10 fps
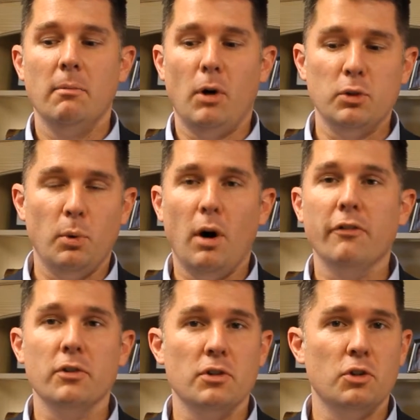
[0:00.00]
multiple
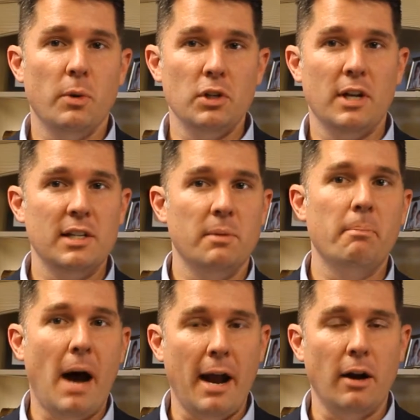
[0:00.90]
offer situation as a
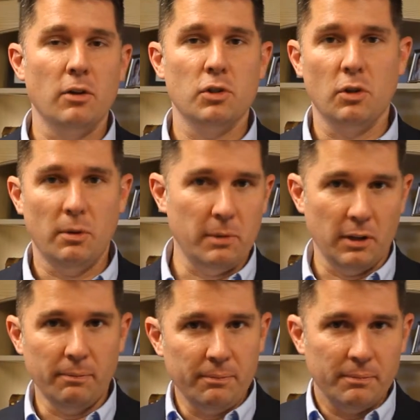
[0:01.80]
buyer. So I'm
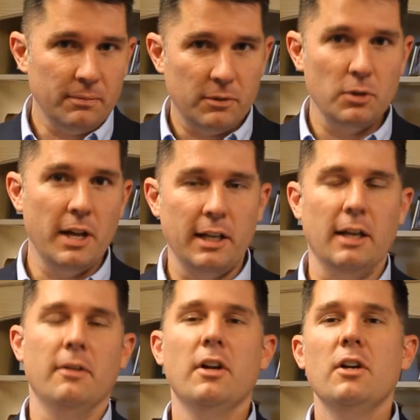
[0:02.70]
going to do that again.